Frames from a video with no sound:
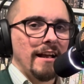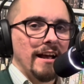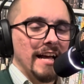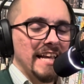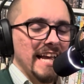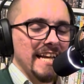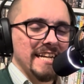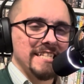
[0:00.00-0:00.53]

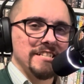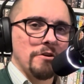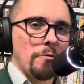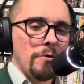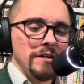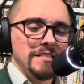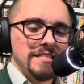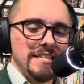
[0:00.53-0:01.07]
Again, because there
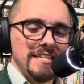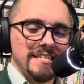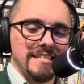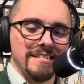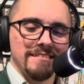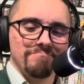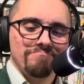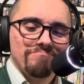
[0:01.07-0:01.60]
was
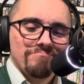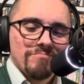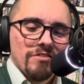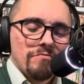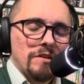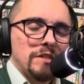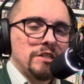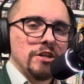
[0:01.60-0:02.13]
this
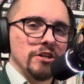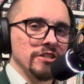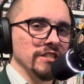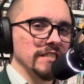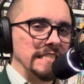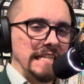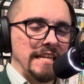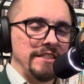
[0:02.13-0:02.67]

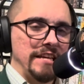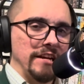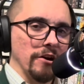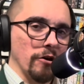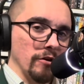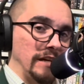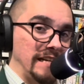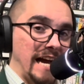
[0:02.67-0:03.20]
resurgence in the
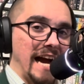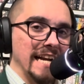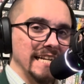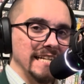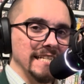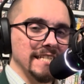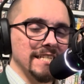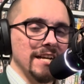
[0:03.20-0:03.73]
early
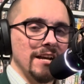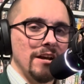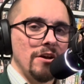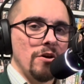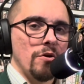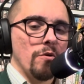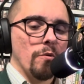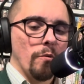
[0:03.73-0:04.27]
90s
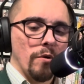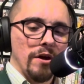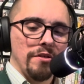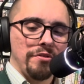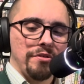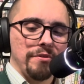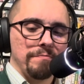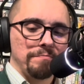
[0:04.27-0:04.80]

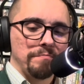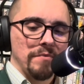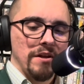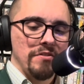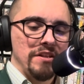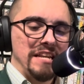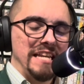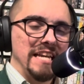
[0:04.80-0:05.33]
with
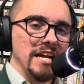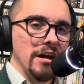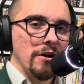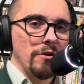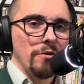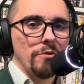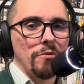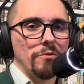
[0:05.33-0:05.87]
the
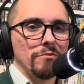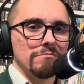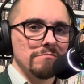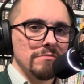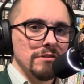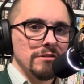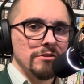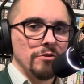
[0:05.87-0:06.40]

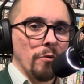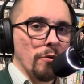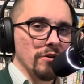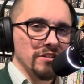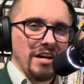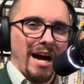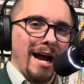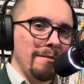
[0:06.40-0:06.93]
neo-noir
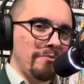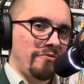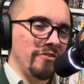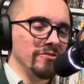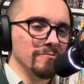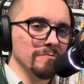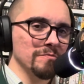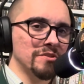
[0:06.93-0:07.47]
type
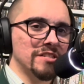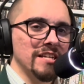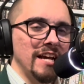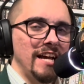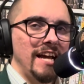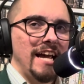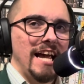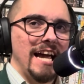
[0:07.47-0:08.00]
films,
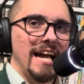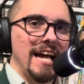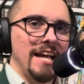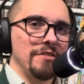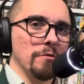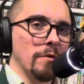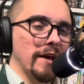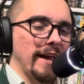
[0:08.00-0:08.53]
and
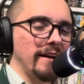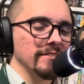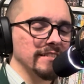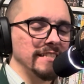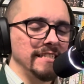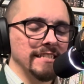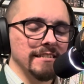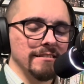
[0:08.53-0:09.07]
the
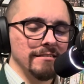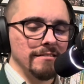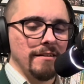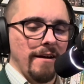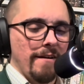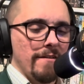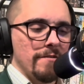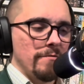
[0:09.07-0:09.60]
Wachowskis
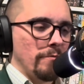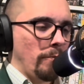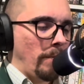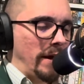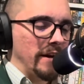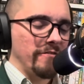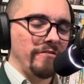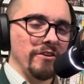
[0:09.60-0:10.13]

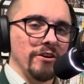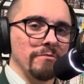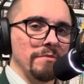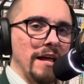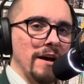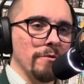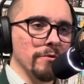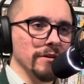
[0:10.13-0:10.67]
made a film
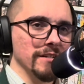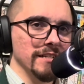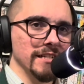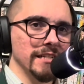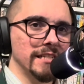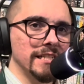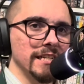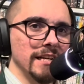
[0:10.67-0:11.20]
that
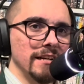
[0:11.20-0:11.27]
was